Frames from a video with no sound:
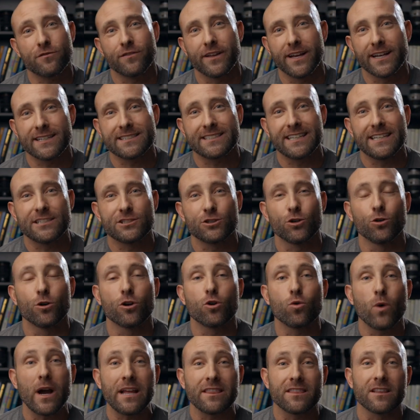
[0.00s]
of this is to
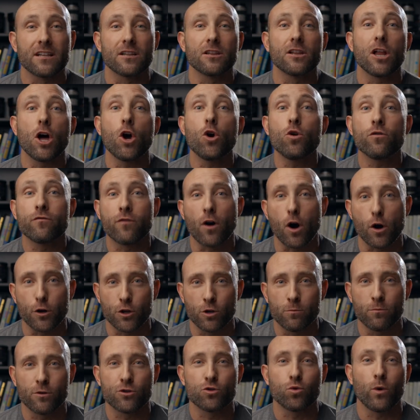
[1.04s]
equate the load
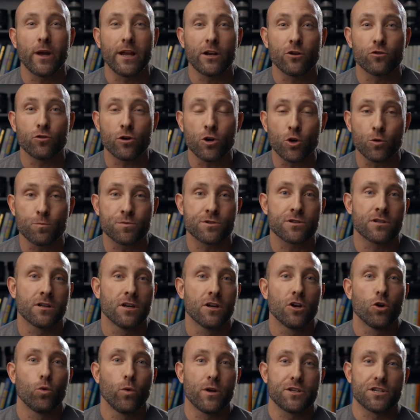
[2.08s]
volume between groups,
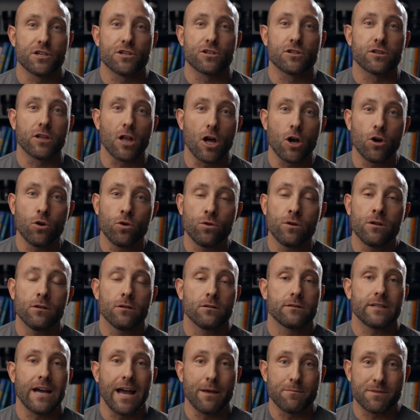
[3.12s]
which is
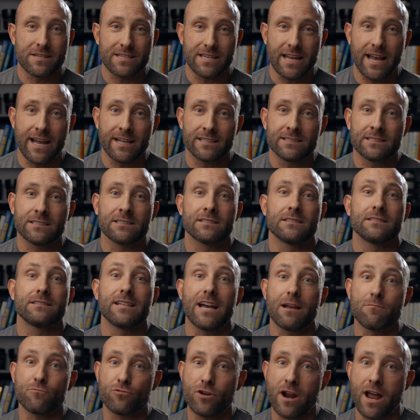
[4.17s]
load times sets
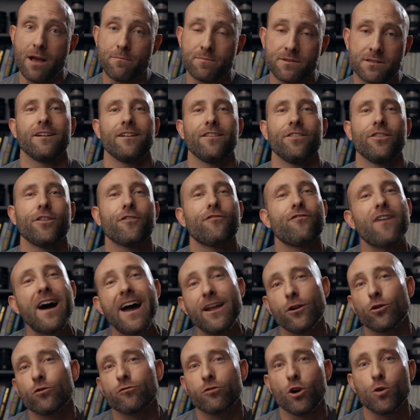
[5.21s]
times reps. The
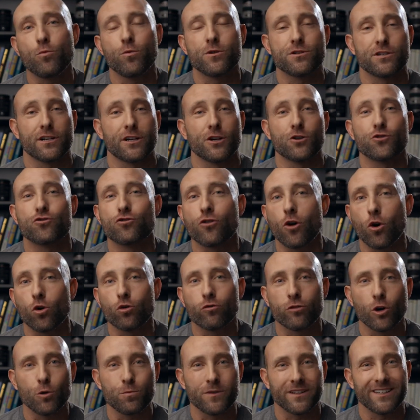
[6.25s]
final group was a control
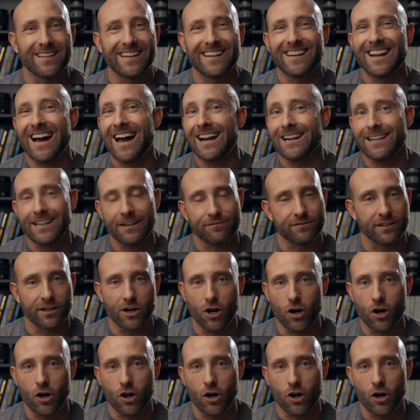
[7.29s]
group that did not lift at